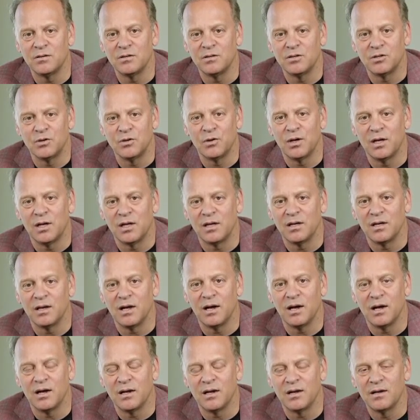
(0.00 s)
doing
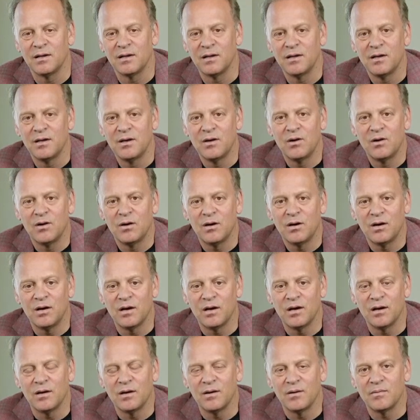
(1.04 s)
a
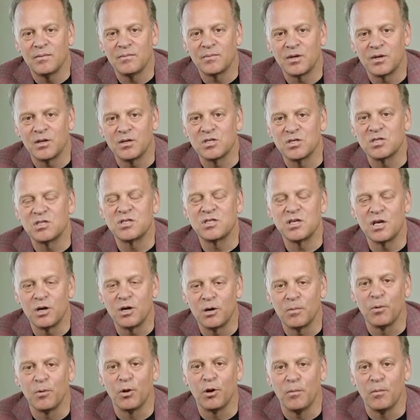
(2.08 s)

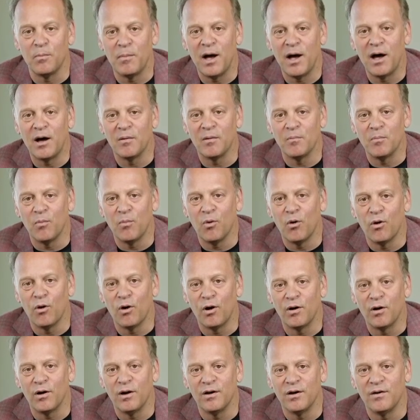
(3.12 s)
considerable amount
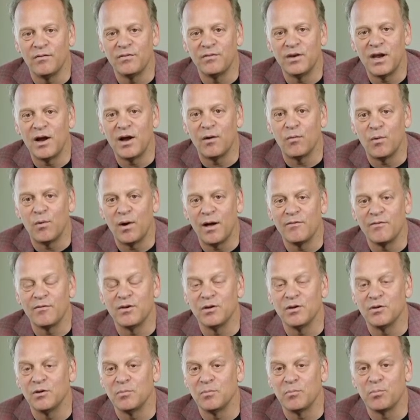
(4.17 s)
more of net
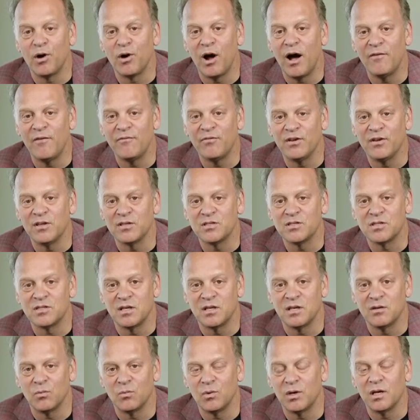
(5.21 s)
revenue and profits
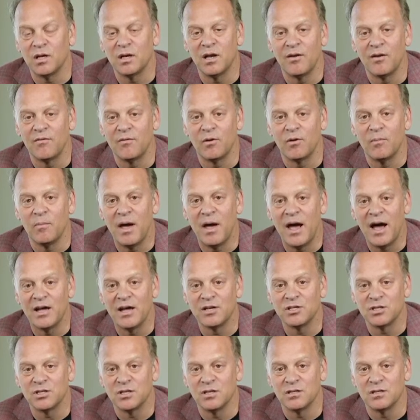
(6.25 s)
than we had ever
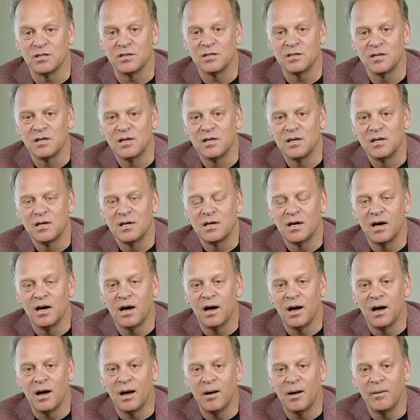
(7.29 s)
imagined.
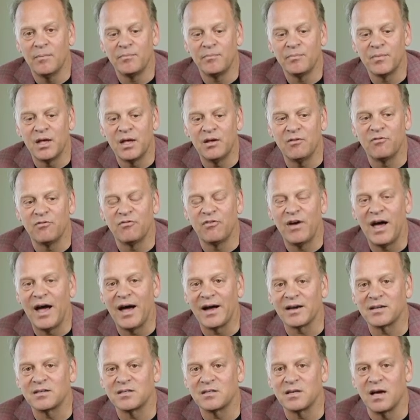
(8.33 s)
In
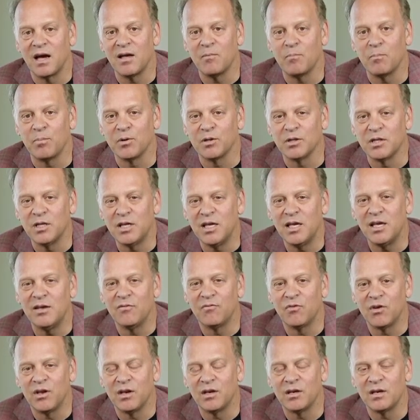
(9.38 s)
fact, I
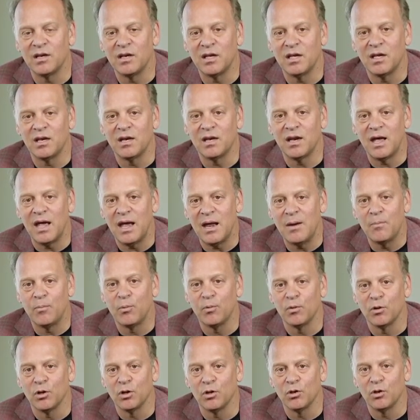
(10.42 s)
believe in
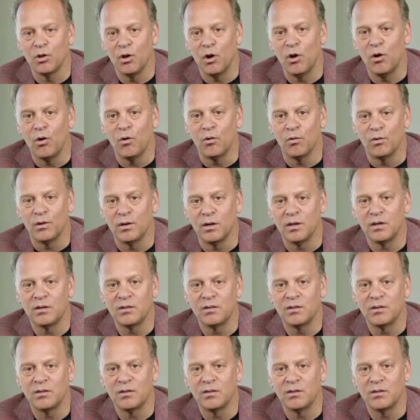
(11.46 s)
April alone,